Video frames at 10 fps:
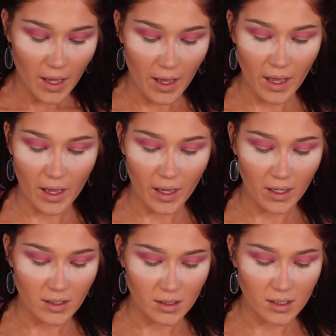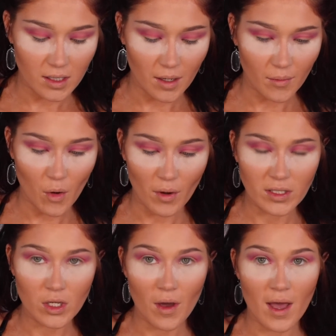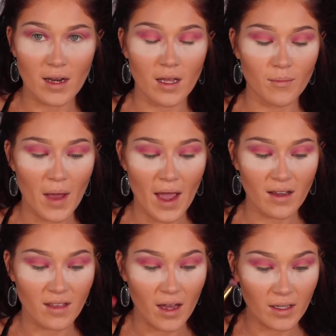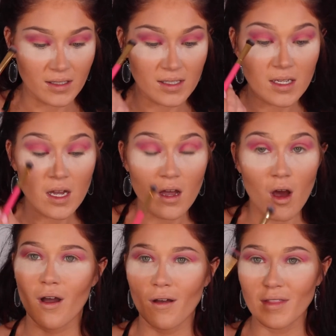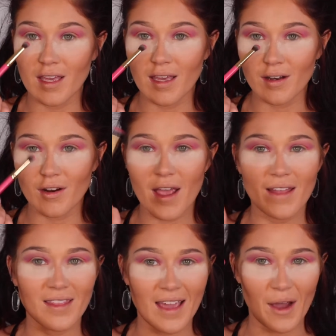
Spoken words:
And I'm going to go ahead and pack that on the inner and the